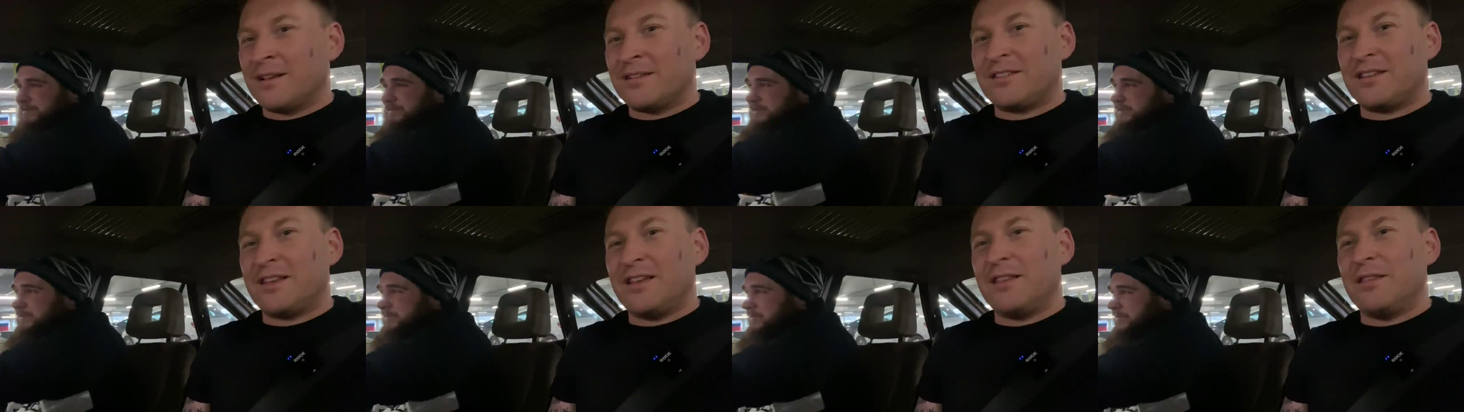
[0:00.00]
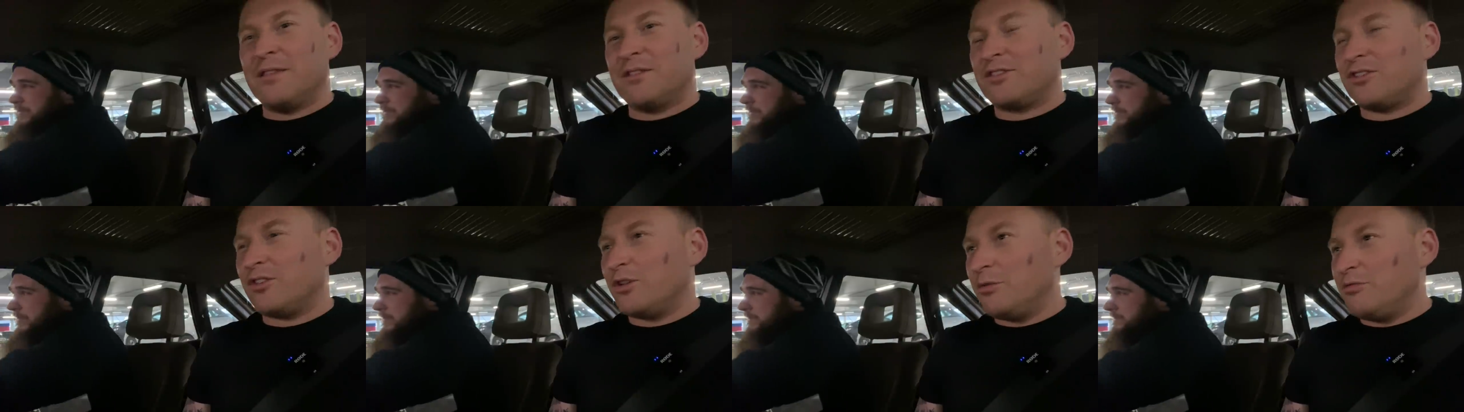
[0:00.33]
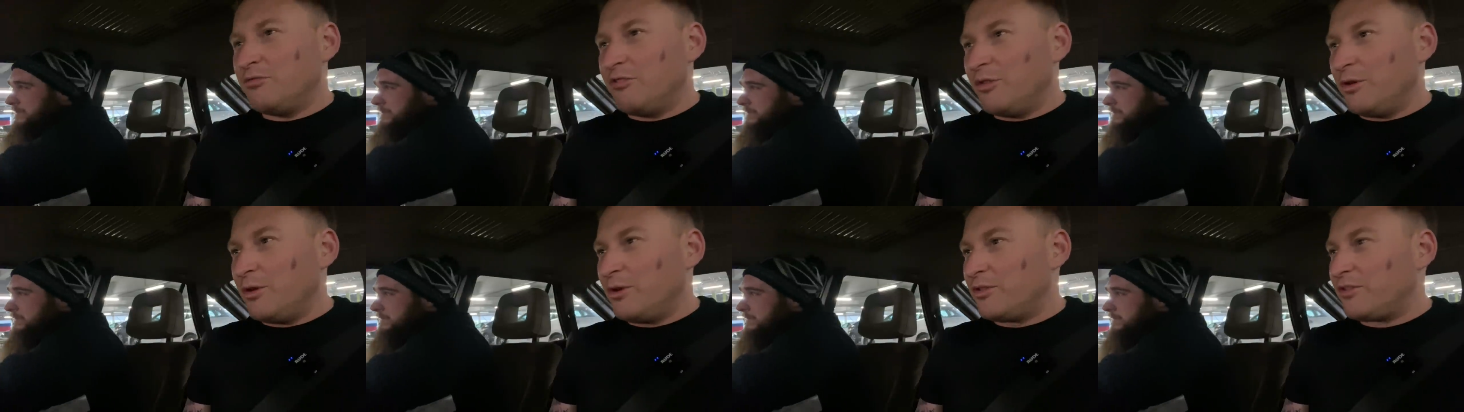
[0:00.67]
Speaker 1: See, the Subaru
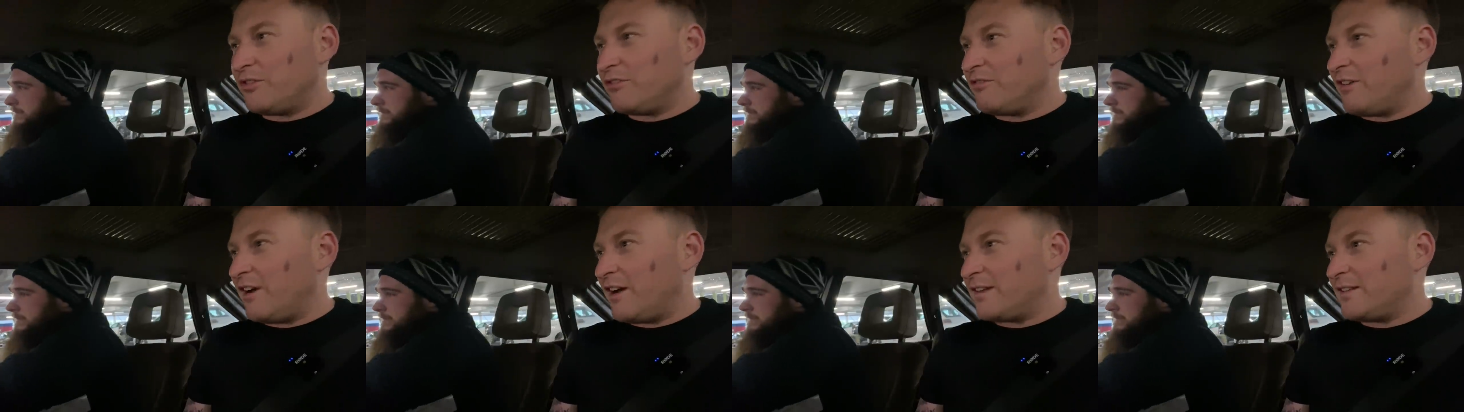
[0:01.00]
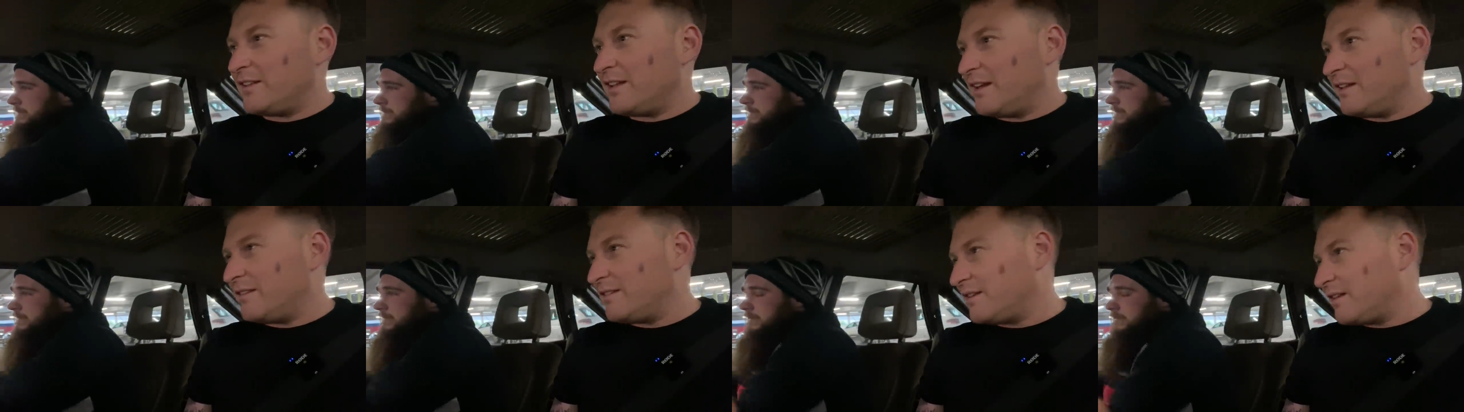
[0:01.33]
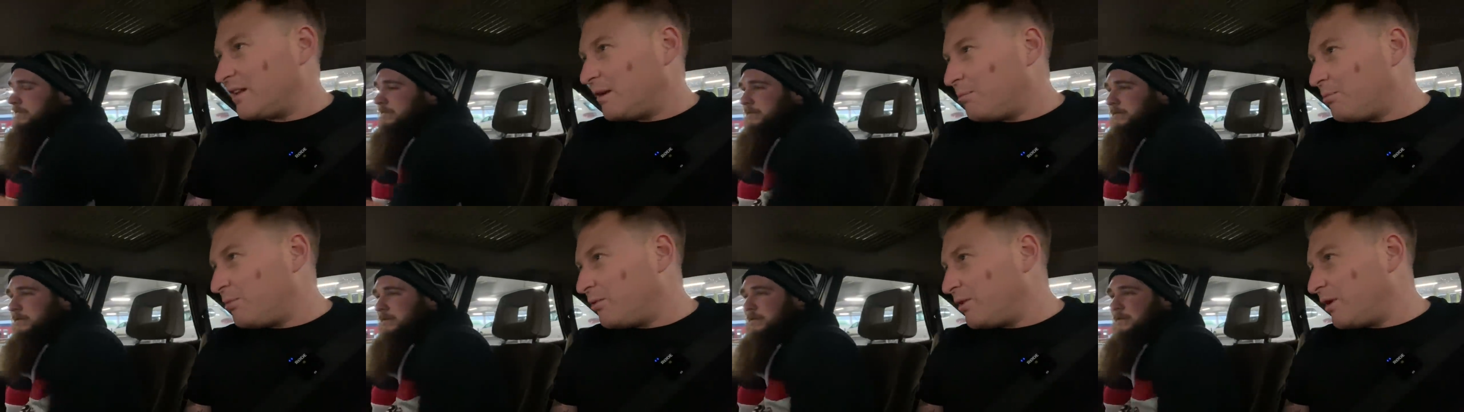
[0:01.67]
used to ride nice, and I
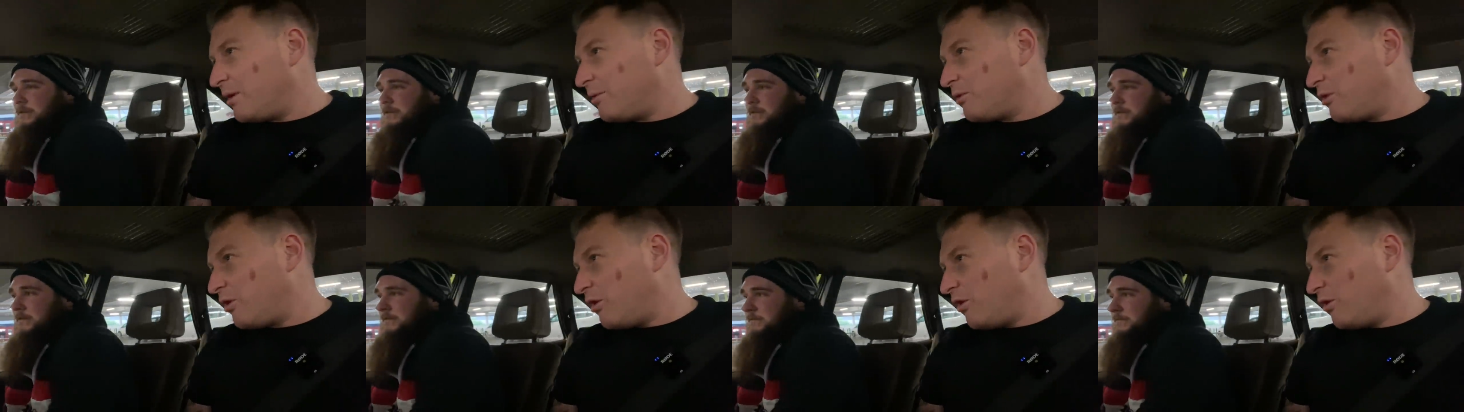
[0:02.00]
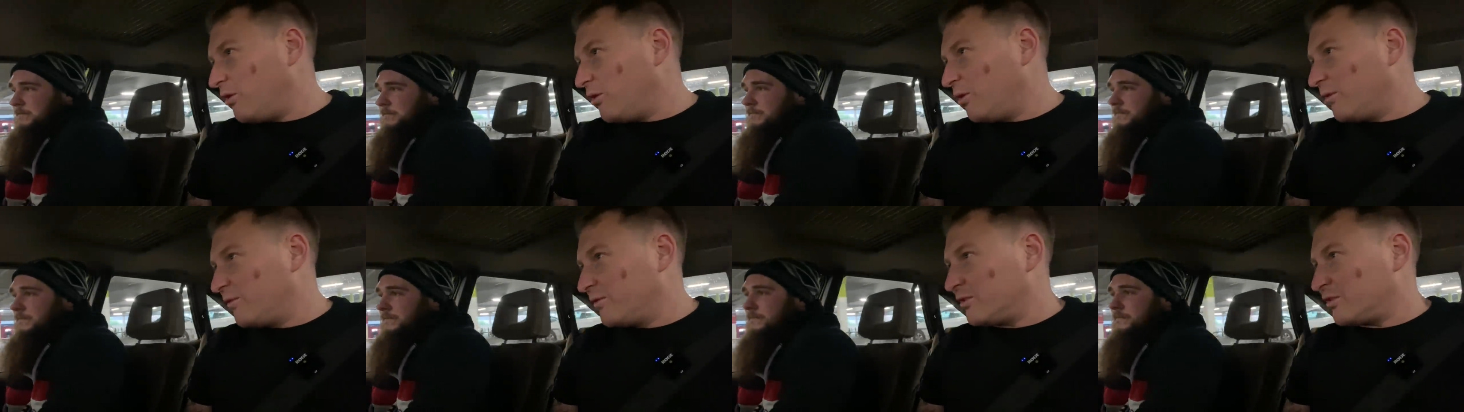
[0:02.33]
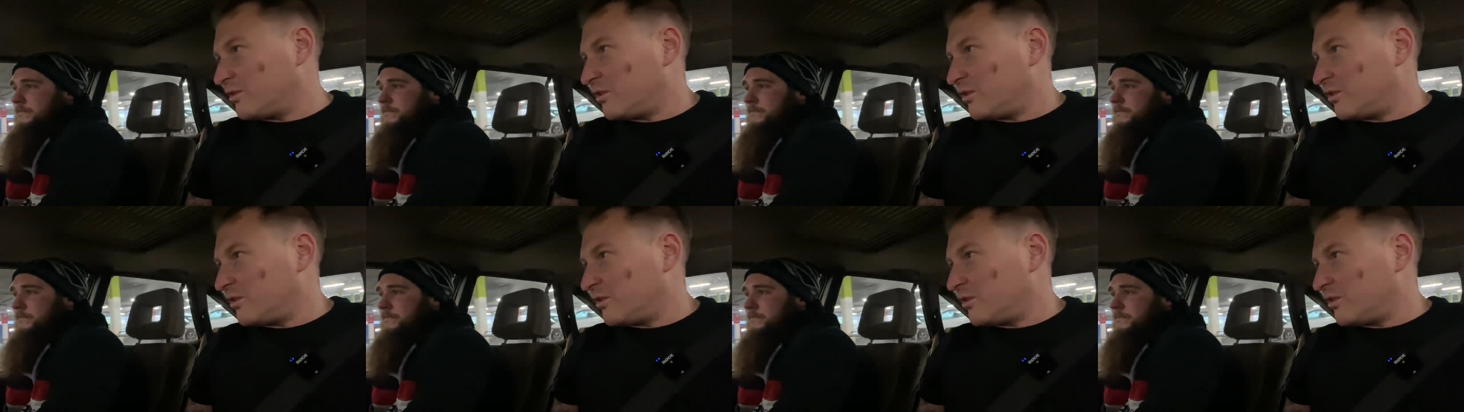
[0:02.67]
put them coilovers on,